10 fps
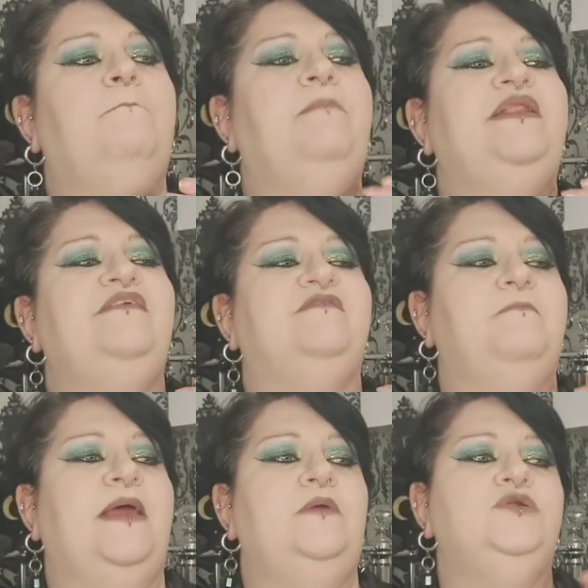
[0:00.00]
it's
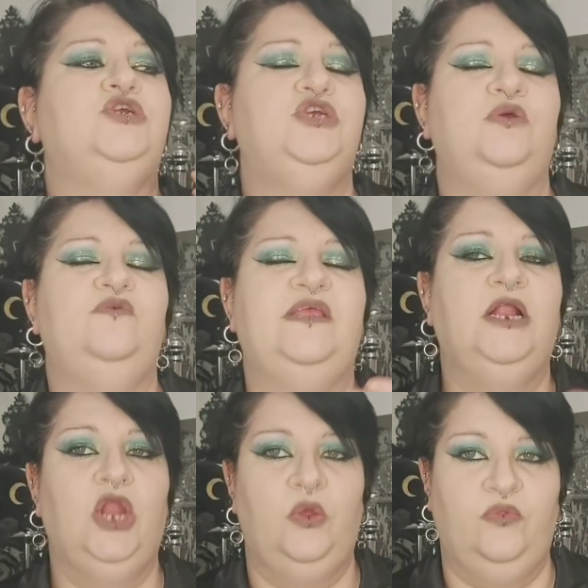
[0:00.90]
about choosing
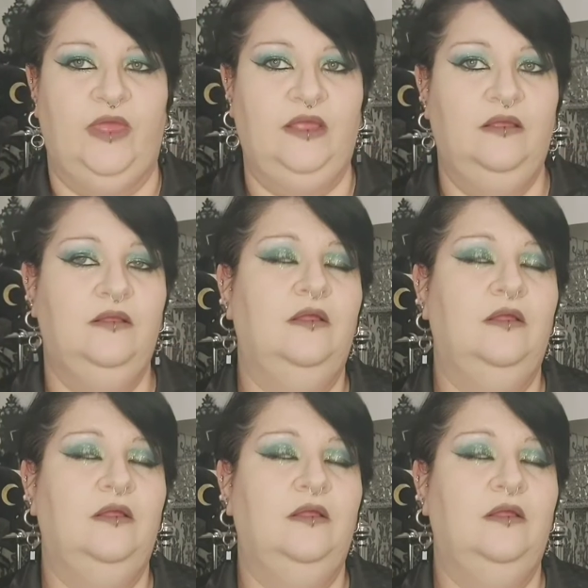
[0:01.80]
clothing